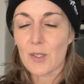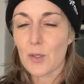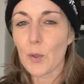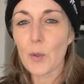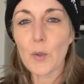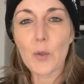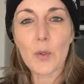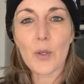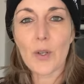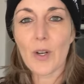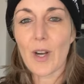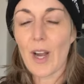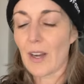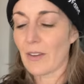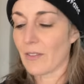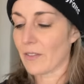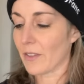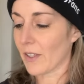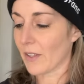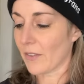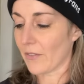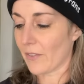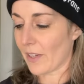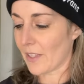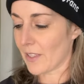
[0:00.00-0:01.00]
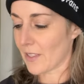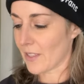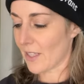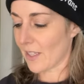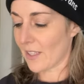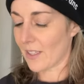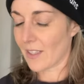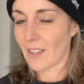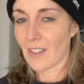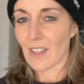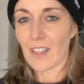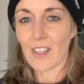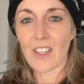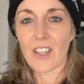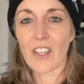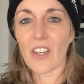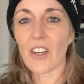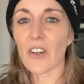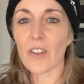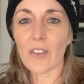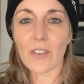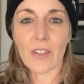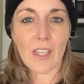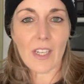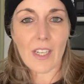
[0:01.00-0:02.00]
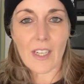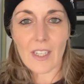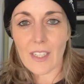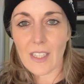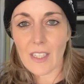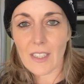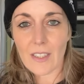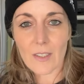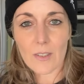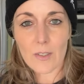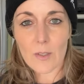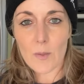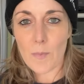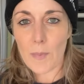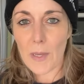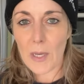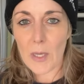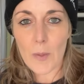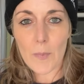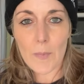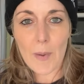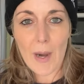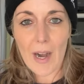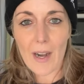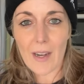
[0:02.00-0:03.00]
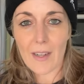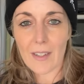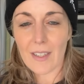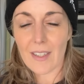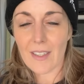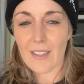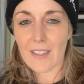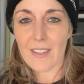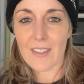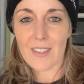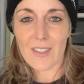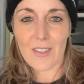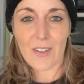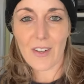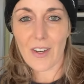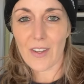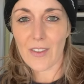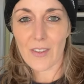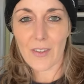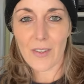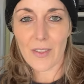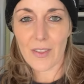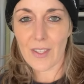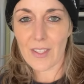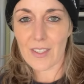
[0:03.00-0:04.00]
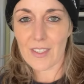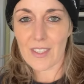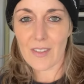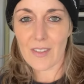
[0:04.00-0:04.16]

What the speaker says: tool ever invented. You don't need any of those pill pockets or other things